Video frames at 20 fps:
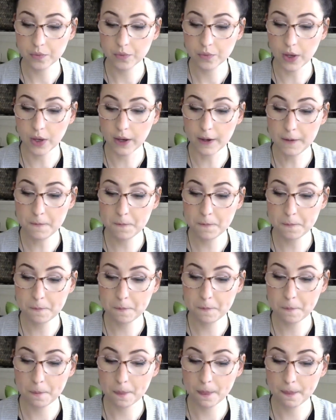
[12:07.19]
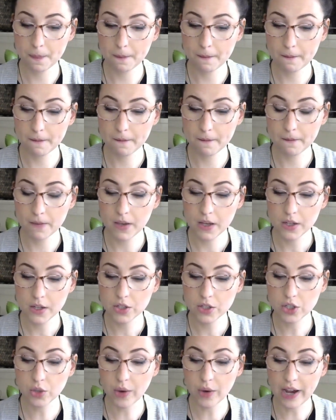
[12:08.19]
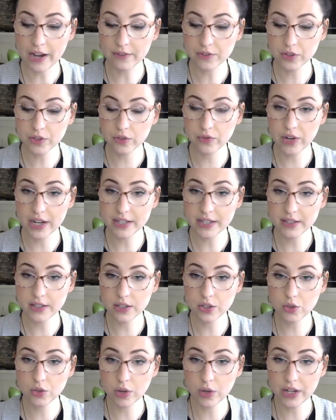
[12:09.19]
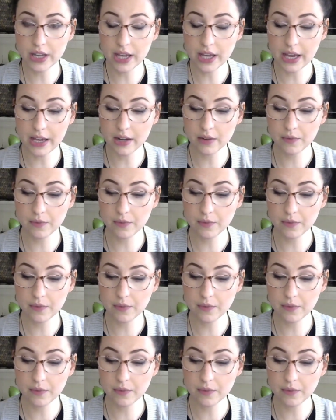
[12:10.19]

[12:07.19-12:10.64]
Okay? So after the rests in 28,